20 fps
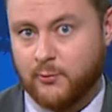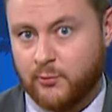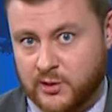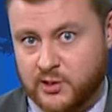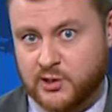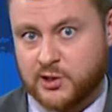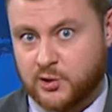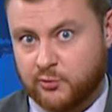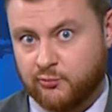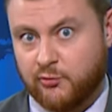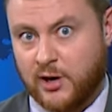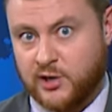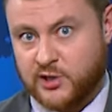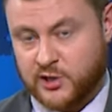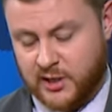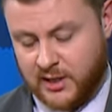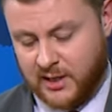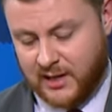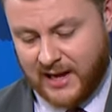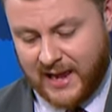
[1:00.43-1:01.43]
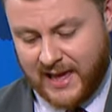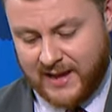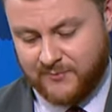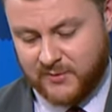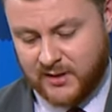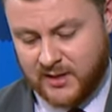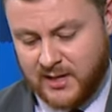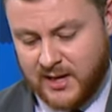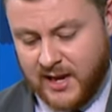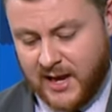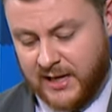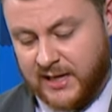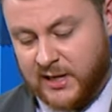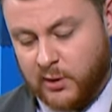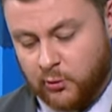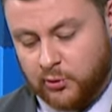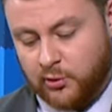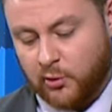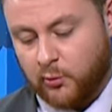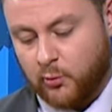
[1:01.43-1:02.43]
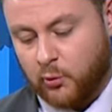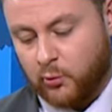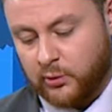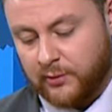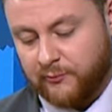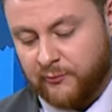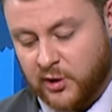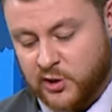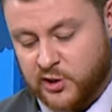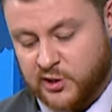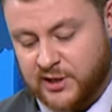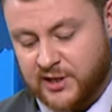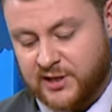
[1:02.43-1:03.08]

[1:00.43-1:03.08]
which Russia claimed, and he also called on Russia to